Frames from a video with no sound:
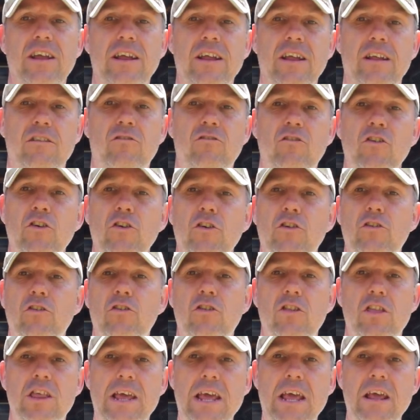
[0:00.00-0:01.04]
It took
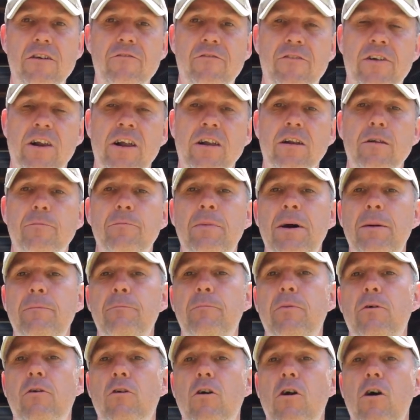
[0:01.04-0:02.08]
the front
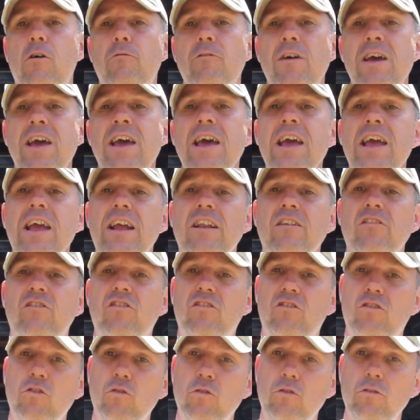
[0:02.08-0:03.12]
bumper off,
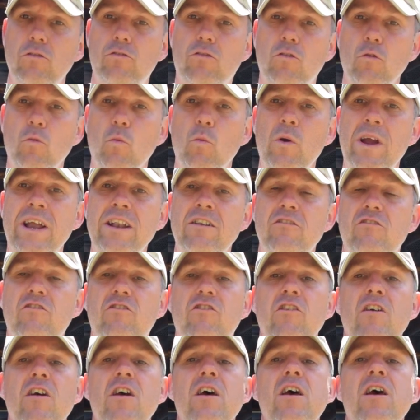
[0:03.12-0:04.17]
installed the
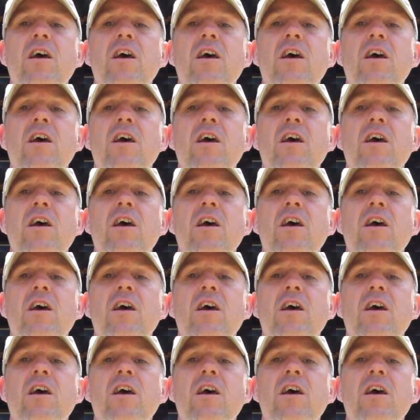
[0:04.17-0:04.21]
winch,